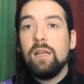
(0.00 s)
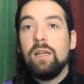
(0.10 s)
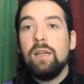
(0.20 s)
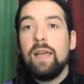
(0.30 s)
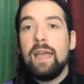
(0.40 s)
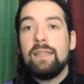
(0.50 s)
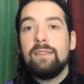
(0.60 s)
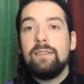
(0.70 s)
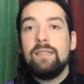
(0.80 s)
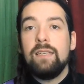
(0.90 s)
at
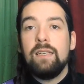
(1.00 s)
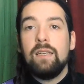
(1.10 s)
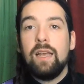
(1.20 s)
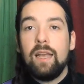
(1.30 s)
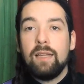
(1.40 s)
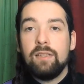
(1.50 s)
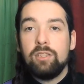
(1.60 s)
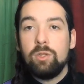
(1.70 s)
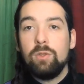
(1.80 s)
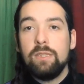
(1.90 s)
the
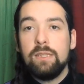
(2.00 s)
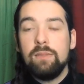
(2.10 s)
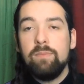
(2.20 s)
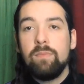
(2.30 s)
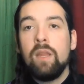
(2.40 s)
shoulder,